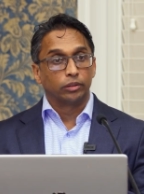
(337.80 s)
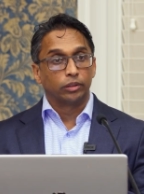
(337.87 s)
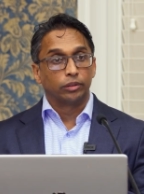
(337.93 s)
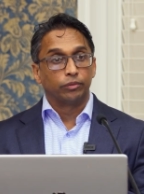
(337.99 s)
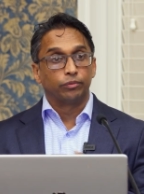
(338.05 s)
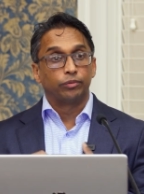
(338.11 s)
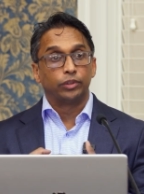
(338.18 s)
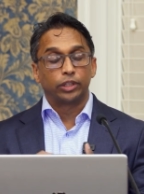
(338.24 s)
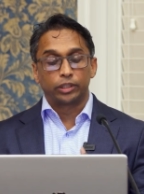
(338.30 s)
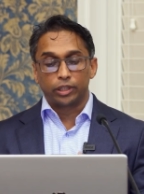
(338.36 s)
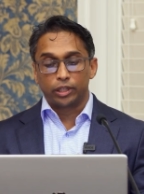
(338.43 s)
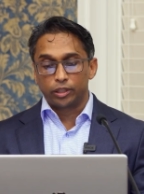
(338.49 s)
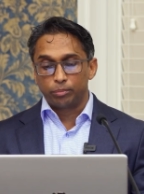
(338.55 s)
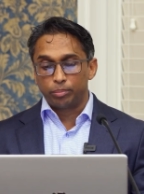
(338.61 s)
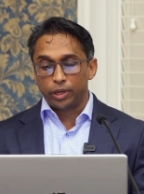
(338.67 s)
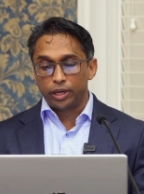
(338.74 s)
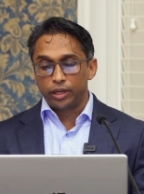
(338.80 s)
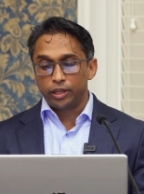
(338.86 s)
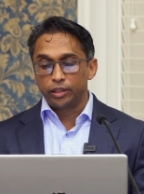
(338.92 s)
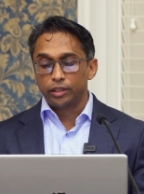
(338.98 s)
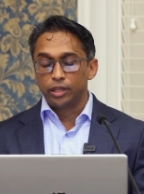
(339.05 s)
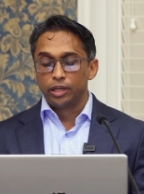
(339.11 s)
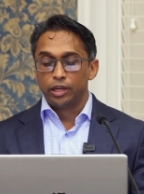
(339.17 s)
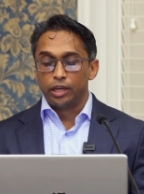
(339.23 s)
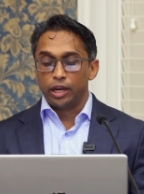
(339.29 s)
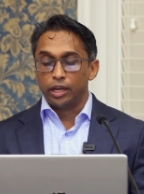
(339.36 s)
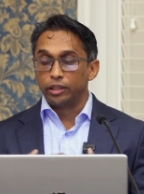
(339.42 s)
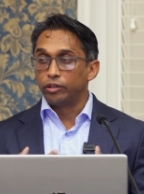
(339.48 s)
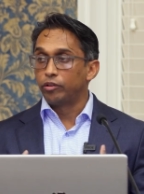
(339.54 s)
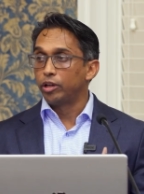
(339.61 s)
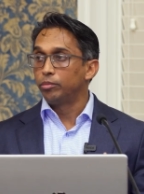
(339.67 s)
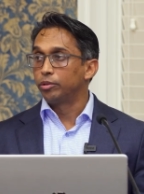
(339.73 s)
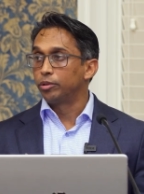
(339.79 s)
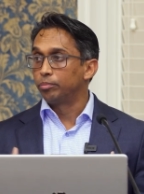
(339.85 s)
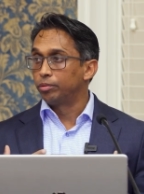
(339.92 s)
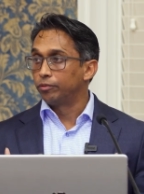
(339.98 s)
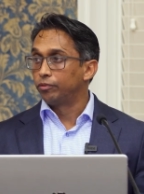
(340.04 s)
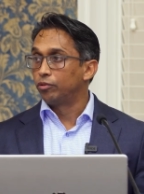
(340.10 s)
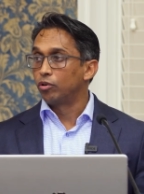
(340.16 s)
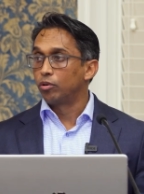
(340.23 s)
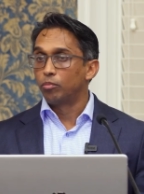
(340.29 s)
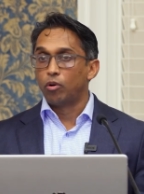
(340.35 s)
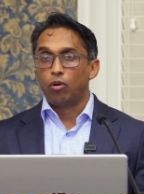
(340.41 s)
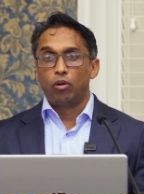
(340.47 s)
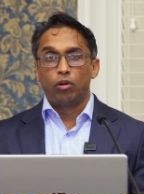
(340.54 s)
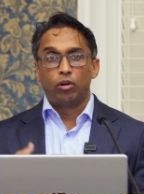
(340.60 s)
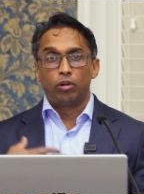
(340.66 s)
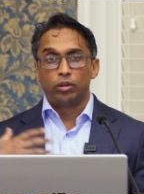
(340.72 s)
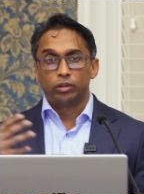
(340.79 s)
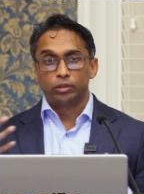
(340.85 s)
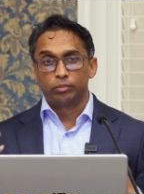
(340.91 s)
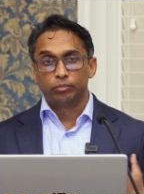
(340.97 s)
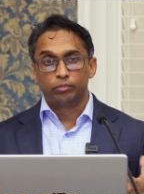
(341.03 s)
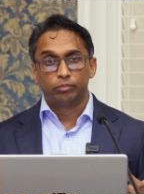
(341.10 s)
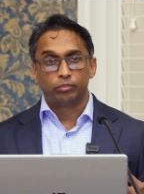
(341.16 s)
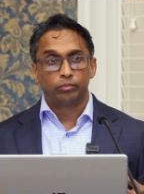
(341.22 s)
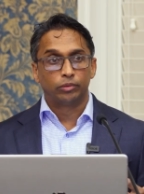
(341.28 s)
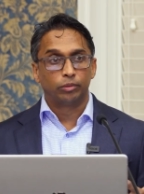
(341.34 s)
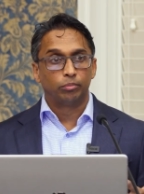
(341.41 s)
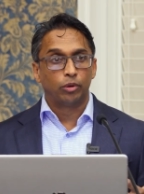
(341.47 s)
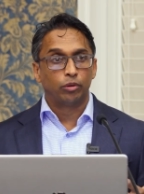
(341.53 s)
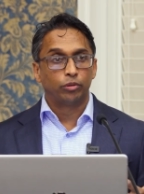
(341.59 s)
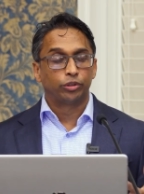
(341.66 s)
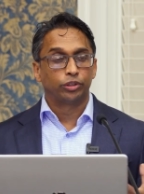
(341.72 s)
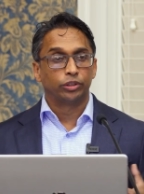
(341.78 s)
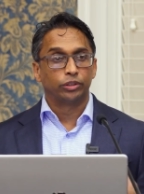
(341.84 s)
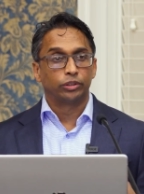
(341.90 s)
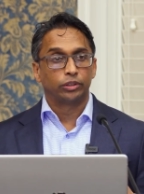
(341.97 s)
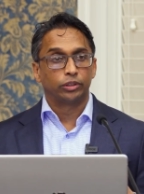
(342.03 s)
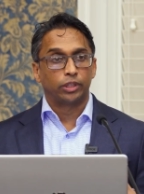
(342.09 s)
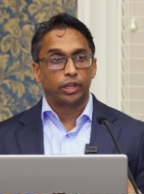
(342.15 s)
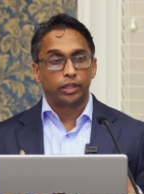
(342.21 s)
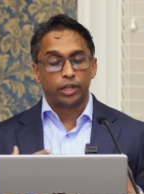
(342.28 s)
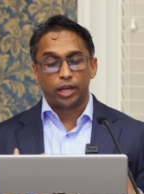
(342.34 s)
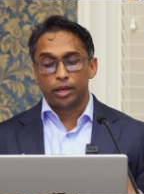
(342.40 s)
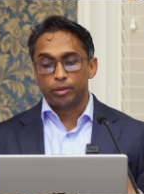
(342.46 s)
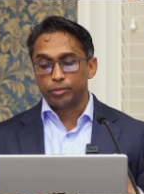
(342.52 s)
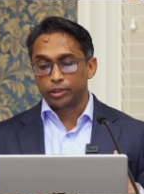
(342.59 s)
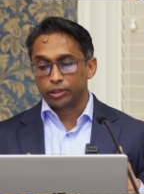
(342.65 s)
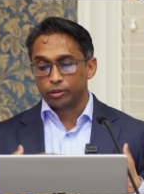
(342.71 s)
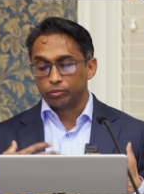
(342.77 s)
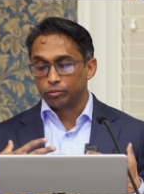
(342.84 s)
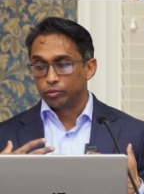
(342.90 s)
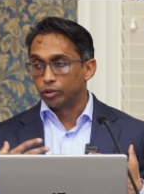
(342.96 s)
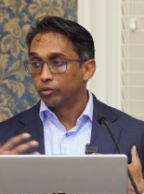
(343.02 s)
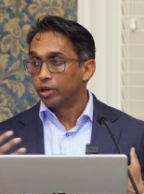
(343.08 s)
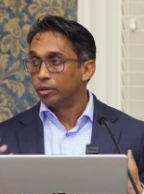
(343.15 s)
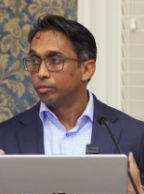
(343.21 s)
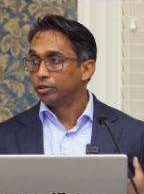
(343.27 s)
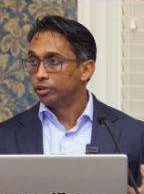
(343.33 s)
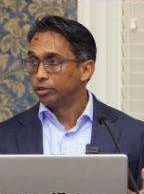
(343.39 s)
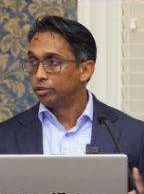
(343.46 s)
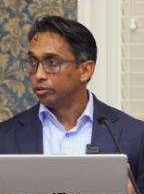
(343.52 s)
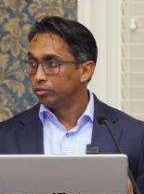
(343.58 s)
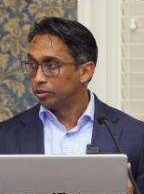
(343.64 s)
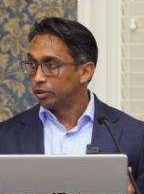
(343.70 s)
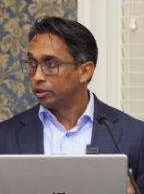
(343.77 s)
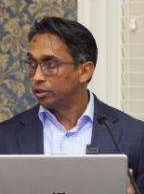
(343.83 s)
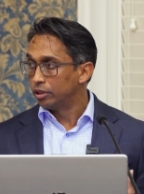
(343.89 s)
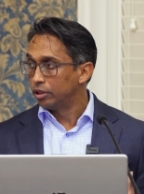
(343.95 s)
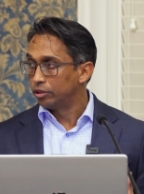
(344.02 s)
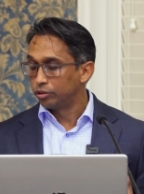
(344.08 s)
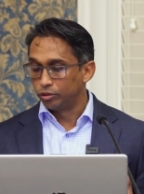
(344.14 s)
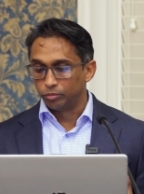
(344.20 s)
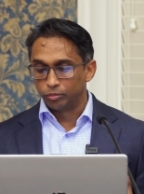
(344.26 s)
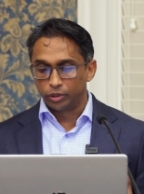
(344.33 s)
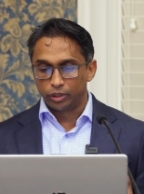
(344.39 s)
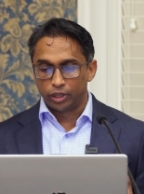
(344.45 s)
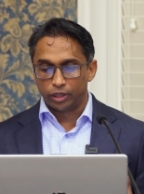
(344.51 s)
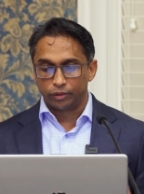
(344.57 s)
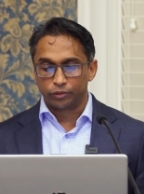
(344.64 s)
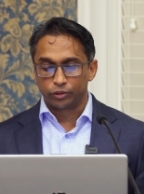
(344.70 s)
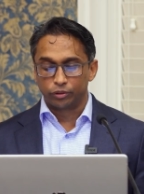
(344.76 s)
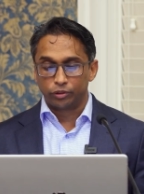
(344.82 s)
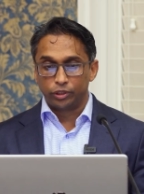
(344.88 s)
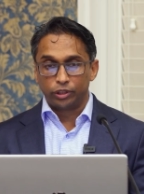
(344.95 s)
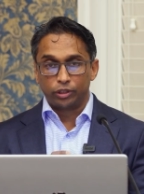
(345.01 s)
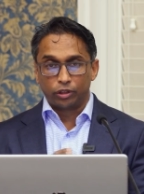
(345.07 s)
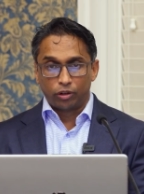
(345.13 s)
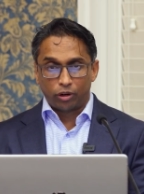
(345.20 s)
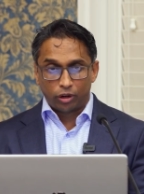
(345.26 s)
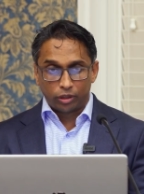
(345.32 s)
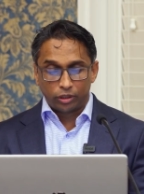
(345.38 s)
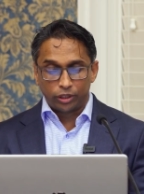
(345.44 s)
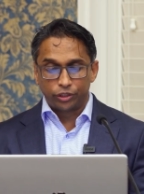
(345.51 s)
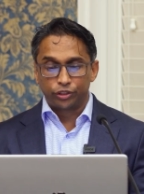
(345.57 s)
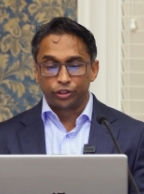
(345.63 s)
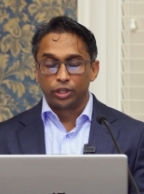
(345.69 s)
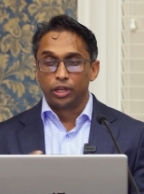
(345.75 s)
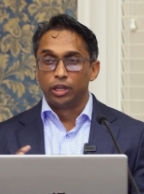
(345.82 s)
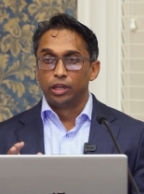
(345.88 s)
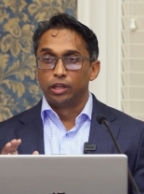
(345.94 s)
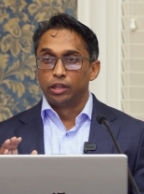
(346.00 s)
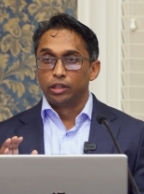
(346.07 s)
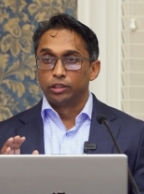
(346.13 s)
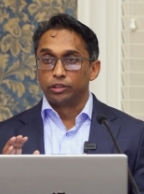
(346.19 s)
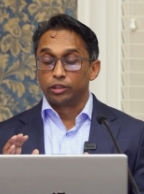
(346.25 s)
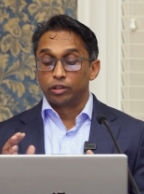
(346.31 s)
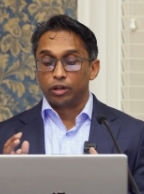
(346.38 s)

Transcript: inflict any pain, and they're able to perform all the motions, the dynamic that we're able to do in our human life. So you need the cartilage to